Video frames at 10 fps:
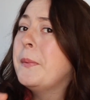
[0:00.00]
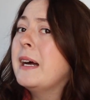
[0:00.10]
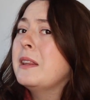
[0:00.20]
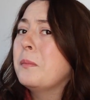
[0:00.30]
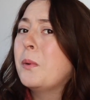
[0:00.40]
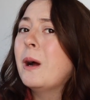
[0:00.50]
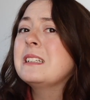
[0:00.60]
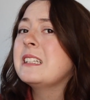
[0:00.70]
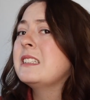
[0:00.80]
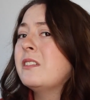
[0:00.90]
but the
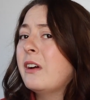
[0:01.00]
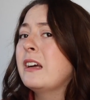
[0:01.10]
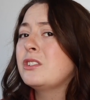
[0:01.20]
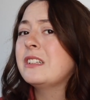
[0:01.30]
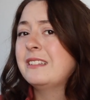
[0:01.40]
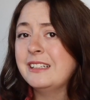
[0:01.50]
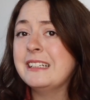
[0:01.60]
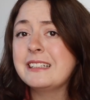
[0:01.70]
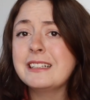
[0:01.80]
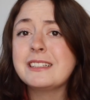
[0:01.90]
process of actually
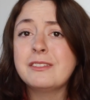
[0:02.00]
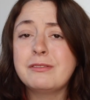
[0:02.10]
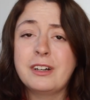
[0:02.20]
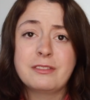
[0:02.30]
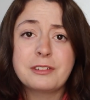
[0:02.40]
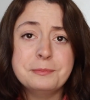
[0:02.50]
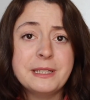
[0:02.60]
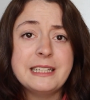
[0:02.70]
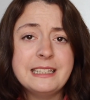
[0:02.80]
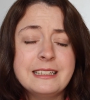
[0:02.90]
cleaning isn't fun for
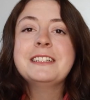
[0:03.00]
me.